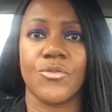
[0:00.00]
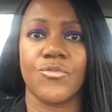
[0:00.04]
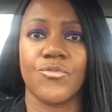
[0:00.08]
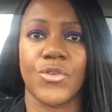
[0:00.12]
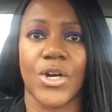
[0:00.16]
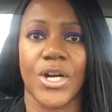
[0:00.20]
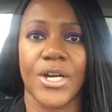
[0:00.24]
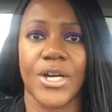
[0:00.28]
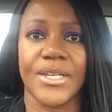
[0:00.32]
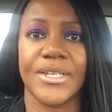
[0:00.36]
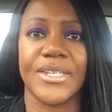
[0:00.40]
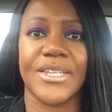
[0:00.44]

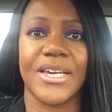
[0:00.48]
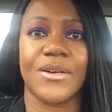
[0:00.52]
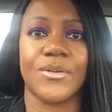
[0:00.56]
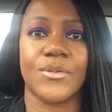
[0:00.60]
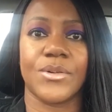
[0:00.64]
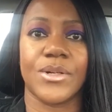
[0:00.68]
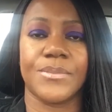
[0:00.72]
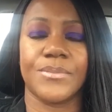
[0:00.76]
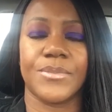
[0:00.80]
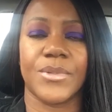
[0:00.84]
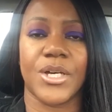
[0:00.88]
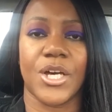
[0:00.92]
Right
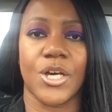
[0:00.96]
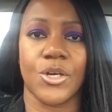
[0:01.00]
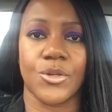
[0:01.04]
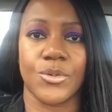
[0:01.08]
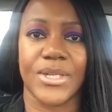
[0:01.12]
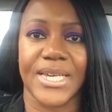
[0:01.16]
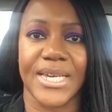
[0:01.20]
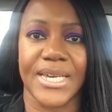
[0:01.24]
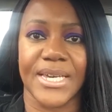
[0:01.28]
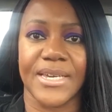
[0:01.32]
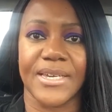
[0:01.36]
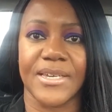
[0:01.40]
now, I'm
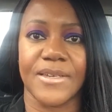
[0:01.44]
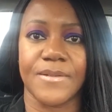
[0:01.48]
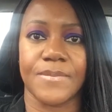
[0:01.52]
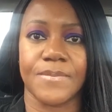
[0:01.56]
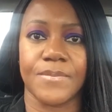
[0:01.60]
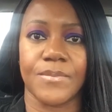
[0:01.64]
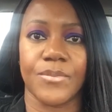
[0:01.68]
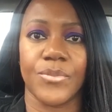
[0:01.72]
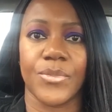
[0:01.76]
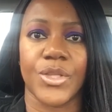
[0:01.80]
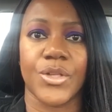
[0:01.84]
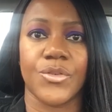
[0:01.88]
okay.
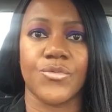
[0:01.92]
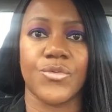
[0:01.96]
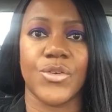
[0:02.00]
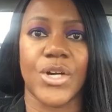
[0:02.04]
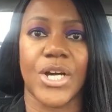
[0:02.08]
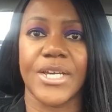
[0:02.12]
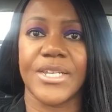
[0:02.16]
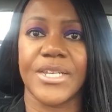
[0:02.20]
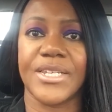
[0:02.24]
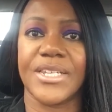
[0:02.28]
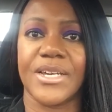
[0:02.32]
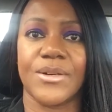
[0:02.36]

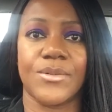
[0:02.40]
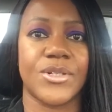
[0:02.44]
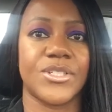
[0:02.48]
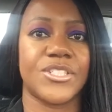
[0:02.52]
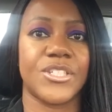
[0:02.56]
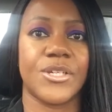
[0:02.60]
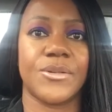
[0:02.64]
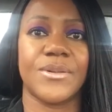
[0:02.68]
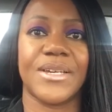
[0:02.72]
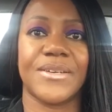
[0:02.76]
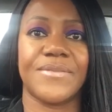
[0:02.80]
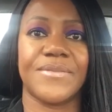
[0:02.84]
Right now, I
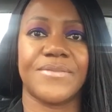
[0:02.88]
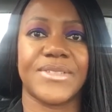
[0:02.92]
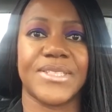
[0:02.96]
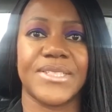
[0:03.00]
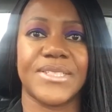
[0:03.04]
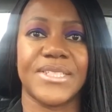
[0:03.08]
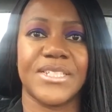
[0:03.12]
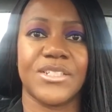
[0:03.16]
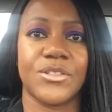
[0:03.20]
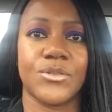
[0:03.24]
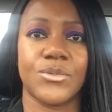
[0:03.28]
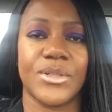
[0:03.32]
don't have to
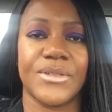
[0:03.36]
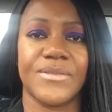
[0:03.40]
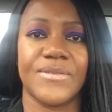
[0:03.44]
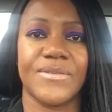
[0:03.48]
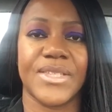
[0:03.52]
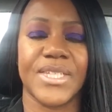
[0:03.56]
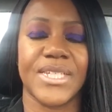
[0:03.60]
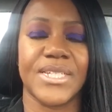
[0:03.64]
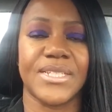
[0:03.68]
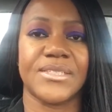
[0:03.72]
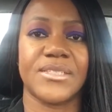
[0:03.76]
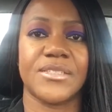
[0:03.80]
deal with
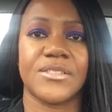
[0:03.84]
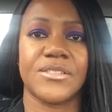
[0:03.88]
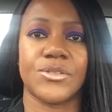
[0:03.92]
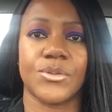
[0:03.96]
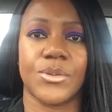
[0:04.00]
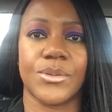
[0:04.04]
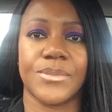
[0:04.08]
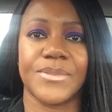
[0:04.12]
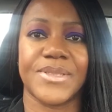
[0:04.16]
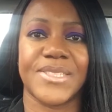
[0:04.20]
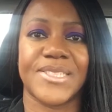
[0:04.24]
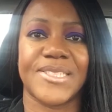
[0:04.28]
this.
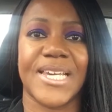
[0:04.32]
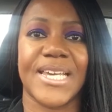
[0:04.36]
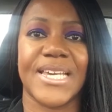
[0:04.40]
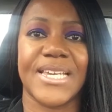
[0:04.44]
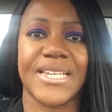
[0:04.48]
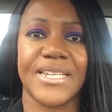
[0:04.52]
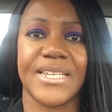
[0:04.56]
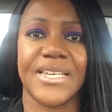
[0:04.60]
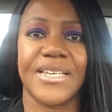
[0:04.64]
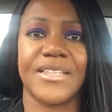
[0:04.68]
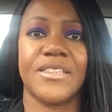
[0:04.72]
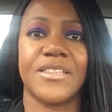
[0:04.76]
So I'm
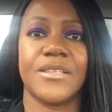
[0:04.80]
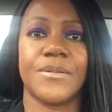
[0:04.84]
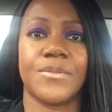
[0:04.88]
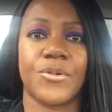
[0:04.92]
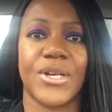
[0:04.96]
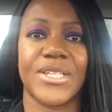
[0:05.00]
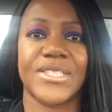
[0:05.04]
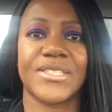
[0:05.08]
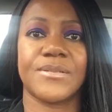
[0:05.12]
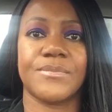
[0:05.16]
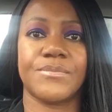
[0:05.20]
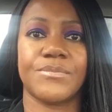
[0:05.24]
staying in the
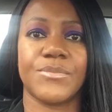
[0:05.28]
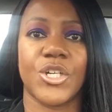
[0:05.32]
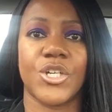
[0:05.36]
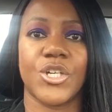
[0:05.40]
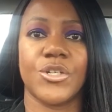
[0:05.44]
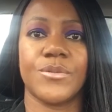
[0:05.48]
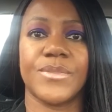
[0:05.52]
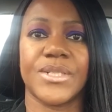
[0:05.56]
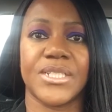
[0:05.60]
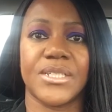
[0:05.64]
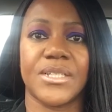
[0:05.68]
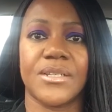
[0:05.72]
present
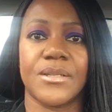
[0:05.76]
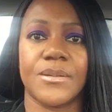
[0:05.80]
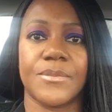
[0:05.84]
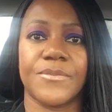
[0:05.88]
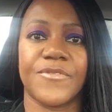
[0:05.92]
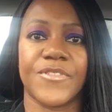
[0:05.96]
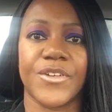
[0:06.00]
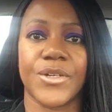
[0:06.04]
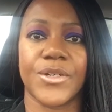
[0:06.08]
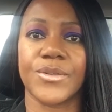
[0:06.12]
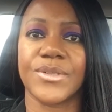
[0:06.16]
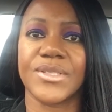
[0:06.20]
moment and I'm
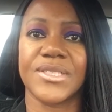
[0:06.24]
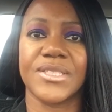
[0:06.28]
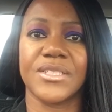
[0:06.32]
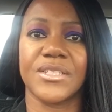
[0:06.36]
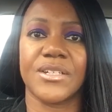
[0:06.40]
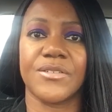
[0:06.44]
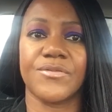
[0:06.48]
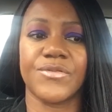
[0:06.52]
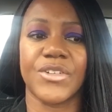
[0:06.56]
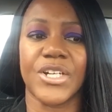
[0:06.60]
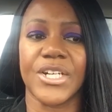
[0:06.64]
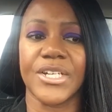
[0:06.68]
focusing
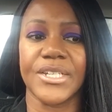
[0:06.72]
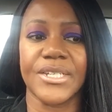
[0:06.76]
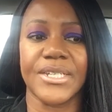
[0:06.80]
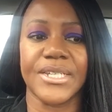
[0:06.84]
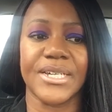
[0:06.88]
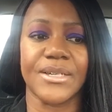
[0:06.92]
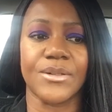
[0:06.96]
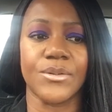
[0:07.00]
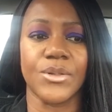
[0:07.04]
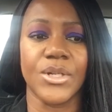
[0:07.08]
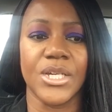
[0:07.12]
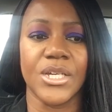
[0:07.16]
on right
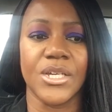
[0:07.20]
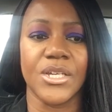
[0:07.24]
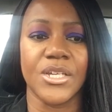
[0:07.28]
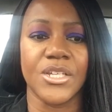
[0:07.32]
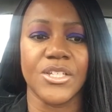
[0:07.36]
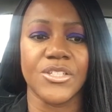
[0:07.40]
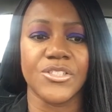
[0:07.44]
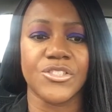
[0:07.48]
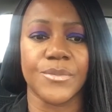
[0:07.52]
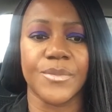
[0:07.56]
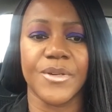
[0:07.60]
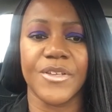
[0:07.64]
now.
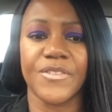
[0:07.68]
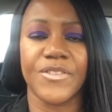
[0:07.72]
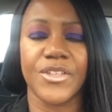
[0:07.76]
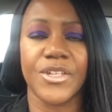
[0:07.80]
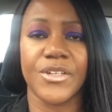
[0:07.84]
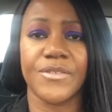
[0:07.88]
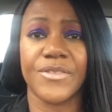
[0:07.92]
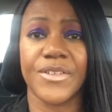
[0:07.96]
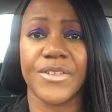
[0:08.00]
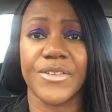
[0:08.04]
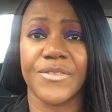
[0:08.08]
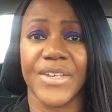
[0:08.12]
Some of the
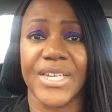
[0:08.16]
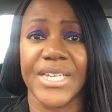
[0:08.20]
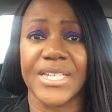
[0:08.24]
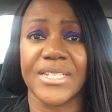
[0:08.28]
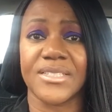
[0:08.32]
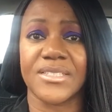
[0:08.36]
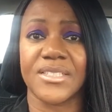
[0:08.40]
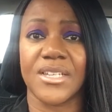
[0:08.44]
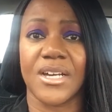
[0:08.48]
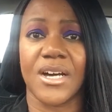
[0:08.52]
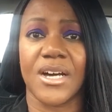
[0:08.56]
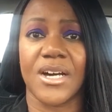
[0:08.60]
other
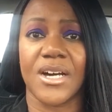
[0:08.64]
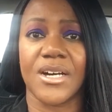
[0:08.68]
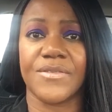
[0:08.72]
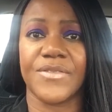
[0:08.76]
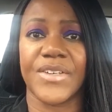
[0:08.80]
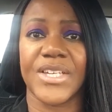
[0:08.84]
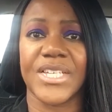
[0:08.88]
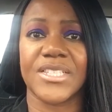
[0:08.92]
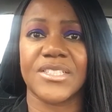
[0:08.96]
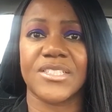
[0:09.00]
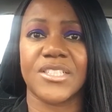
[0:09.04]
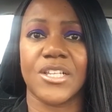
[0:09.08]
things are
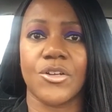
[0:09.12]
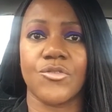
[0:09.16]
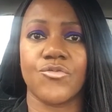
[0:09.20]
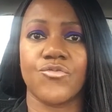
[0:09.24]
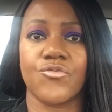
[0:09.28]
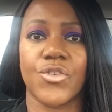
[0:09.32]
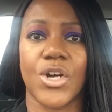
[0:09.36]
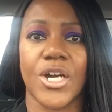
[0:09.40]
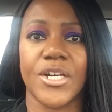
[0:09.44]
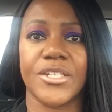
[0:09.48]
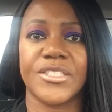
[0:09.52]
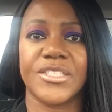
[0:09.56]
things like
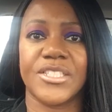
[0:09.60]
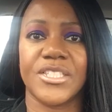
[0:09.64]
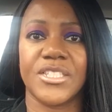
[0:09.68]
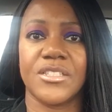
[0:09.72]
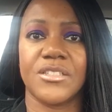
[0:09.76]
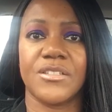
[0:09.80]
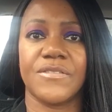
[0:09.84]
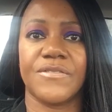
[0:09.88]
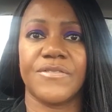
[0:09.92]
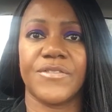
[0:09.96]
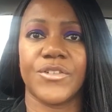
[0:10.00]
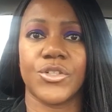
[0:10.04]

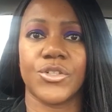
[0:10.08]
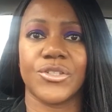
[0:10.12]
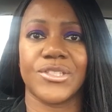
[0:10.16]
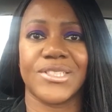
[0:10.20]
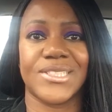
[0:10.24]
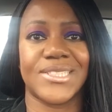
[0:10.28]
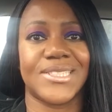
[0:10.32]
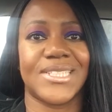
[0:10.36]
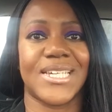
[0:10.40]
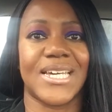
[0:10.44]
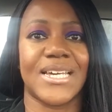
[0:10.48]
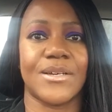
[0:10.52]
writing the
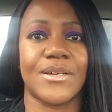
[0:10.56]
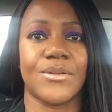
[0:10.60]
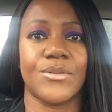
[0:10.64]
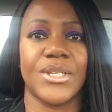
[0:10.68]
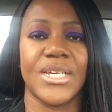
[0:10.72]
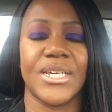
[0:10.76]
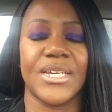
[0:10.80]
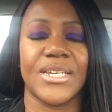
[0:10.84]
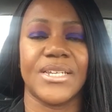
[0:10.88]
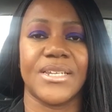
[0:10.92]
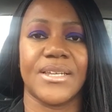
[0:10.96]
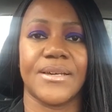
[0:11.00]
thoughts down.
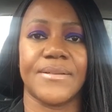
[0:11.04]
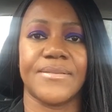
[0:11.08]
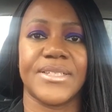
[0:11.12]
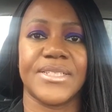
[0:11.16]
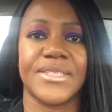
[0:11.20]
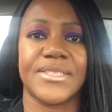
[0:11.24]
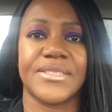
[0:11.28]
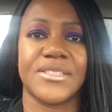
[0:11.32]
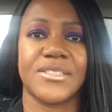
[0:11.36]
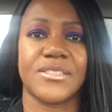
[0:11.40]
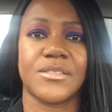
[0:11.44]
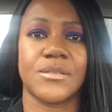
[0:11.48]
Now,
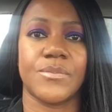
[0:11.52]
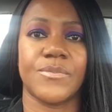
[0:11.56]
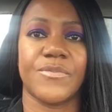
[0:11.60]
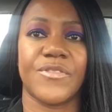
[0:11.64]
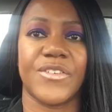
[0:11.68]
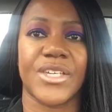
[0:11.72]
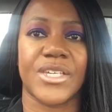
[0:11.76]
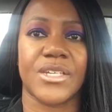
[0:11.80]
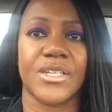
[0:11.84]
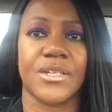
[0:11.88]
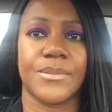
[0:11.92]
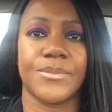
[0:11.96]
this is
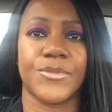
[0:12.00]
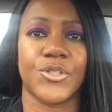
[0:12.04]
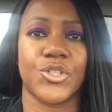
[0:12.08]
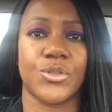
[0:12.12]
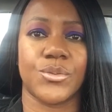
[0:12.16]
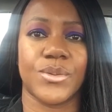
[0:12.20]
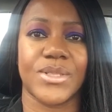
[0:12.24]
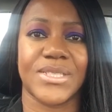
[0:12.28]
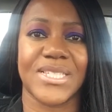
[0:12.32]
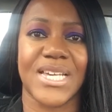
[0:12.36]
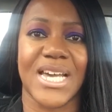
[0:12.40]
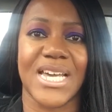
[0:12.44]
something I'm
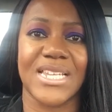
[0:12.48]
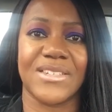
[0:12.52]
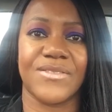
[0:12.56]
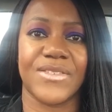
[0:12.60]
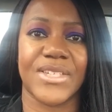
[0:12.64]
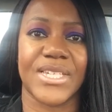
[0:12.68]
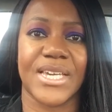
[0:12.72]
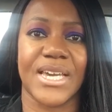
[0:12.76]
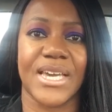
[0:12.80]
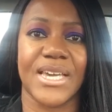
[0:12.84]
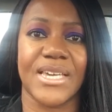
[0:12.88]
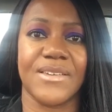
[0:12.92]
always
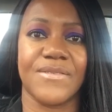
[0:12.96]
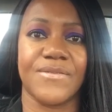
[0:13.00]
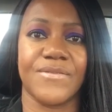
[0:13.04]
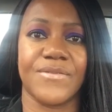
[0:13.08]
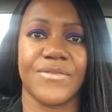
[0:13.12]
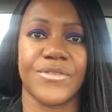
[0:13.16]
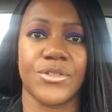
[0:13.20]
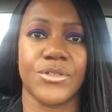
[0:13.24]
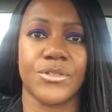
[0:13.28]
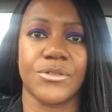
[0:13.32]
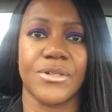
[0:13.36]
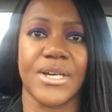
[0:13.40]
advocating
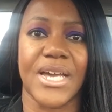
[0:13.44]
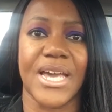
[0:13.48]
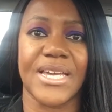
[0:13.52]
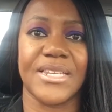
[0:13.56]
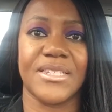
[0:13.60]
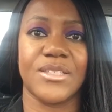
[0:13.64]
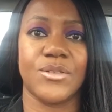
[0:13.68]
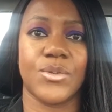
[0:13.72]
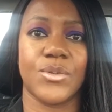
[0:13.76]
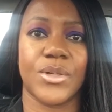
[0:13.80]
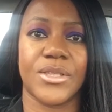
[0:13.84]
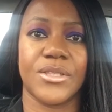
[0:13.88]
for.
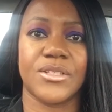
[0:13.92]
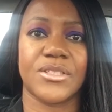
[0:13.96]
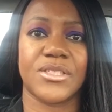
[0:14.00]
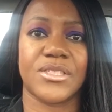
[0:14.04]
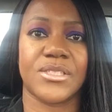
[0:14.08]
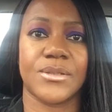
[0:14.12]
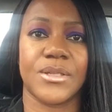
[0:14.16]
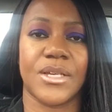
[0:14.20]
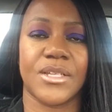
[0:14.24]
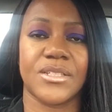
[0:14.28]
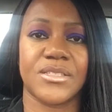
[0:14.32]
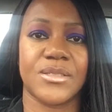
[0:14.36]
Anyone that
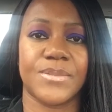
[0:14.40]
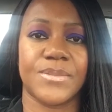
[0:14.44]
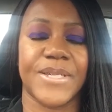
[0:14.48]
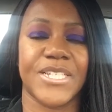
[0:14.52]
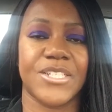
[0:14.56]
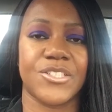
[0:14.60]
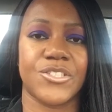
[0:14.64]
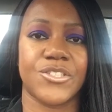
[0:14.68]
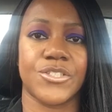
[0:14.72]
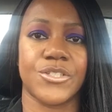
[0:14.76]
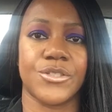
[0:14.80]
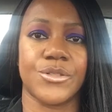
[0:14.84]
I
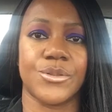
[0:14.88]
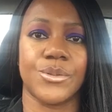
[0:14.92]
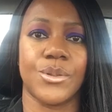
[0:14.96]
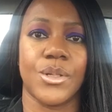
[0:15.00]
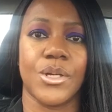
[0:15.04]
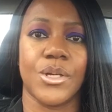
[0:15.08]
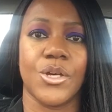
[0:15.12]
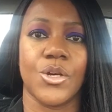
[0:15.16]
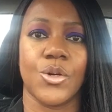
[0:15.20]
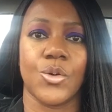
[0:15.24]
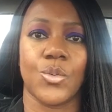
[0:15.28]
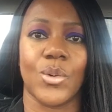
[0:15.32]
speak to,
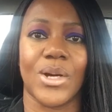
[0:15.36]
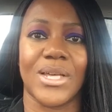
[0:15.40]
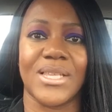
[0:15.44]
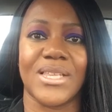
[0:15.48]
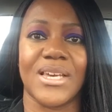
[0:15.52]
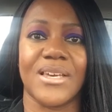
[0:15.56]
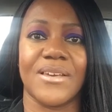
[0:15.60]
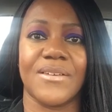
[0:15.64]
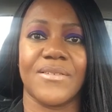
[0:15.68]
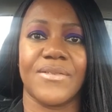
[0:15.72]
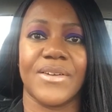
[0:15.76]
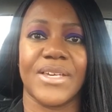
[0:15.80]
where
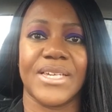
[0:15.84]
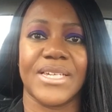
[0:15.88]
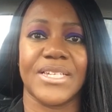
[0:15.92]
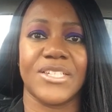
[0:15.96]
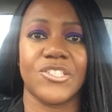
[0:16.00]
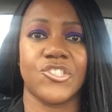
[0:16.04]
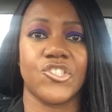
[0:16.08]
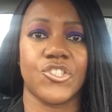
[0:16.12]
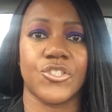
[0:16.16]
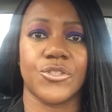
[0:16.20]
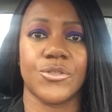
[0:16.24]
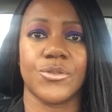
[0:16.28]
they have
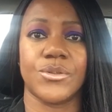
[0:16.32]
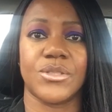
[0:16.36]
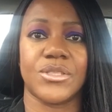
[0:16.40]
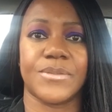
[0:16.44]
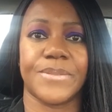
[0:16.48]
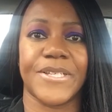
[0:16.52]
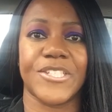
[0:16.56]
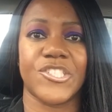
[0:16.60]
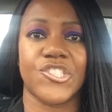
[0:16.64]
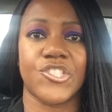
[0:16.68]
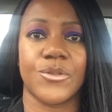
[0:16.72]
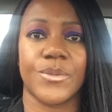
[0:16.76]
issues,
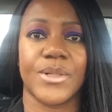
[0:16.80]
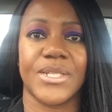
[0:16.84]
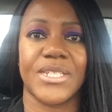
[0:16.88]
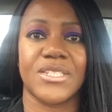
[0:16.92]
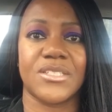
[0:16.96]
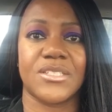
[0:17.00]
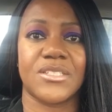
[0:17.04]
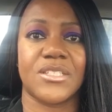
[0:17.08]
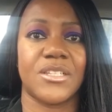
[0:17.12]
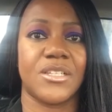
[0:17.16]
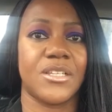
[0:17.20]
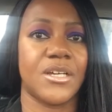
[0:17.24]
especially when
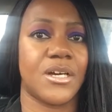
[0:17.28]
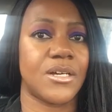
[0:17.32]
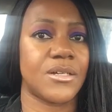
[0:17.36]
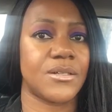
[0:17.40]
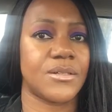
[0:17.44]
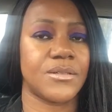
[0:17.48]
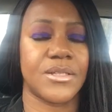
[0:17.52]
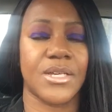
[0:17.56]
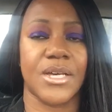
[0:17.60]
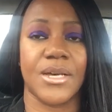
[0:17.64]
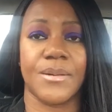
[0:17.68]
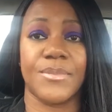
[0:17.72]
it's
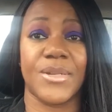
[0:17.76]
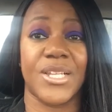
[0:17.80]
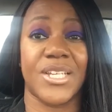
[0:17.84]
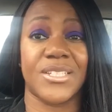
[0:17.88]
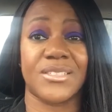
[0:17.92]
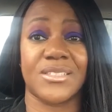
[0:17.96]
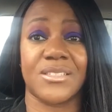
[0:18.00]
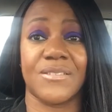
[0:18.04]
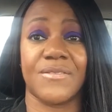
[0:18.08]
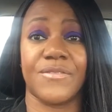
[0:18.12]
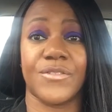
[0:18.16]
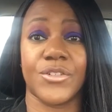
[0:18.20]

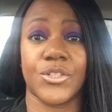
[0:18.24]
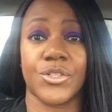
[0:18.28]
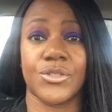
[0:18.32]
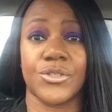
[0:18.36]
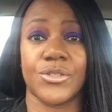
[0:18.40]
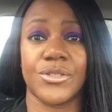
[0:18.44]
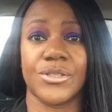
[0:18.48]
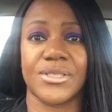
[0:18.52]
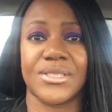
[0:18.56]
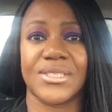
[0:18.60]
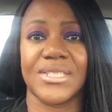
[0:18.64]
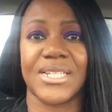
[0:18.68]
lots of
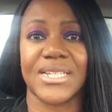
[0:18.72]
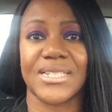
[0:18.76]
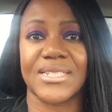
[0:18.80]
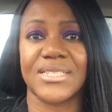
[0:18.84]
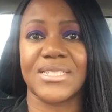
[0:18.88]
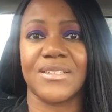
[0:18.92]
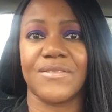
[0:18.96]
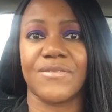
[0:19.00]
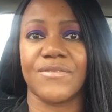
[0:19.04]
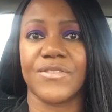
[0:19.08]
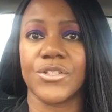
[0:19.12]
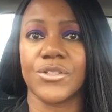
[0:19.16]
thoughts,
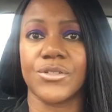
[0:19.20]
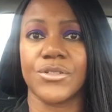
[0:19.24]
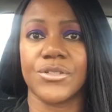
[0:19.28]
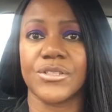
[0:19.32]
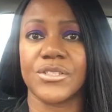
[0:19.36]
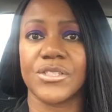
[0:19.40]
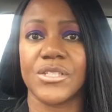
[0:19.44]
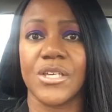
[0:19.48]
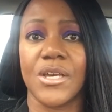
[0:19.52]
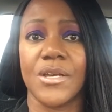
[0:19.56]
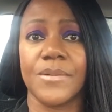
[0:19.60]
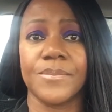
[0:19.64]
negative
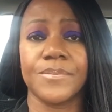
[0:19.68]
thoughts,